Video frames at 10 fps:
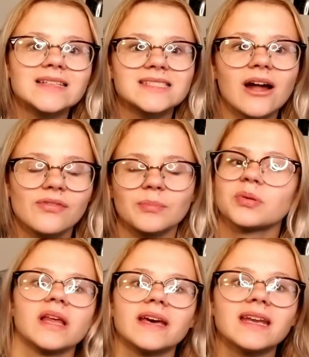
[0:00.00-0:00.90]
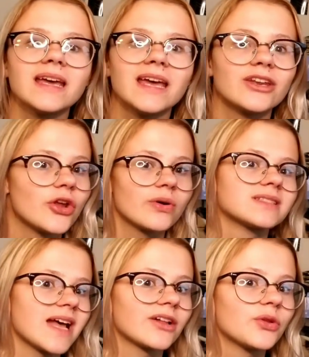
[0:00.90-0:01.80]
of stuff and plan it and know
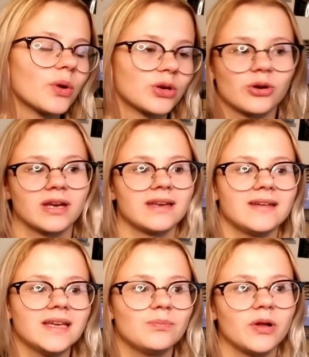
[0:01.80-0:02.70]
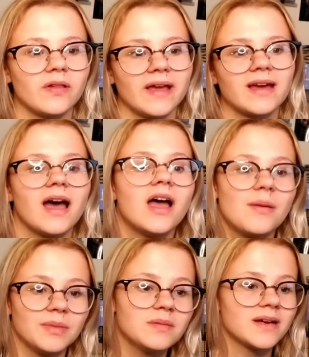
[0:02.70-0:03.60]
exactly what you're gonna need. But like
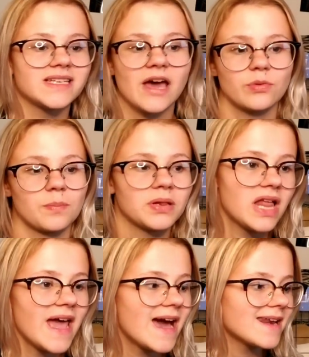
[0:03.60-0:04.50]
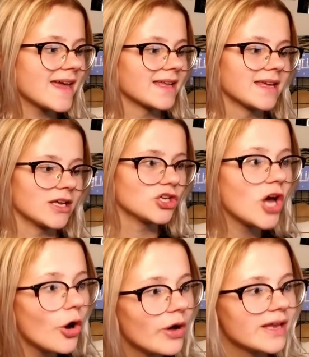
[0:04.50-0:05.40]
me and my dad would plan and get it
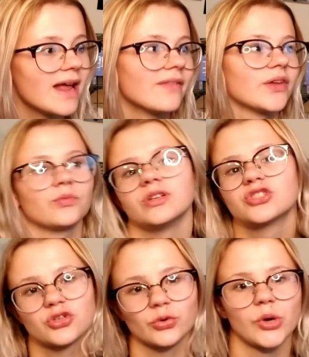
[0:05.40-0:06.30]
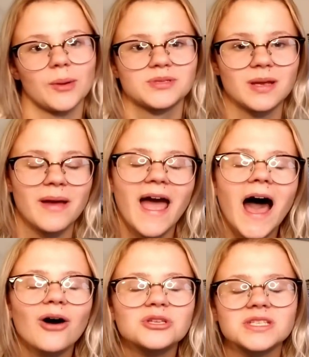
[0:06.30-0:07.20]
going and then we'd screw up
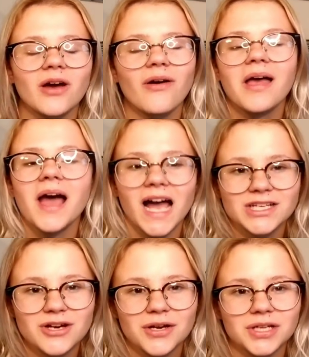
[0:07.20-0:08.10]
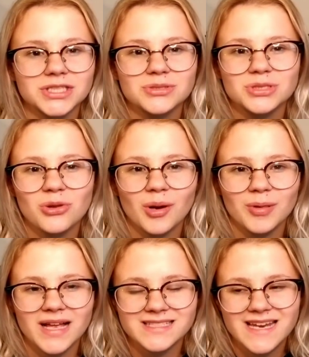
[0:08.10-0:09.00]
somehow. So I try not to use
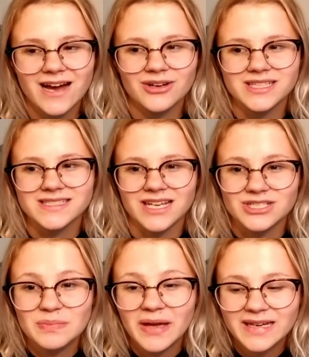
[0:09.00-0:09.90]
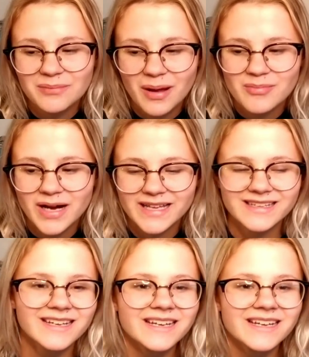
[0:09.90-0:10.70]
Coroplast now. It's such a pain in my butt.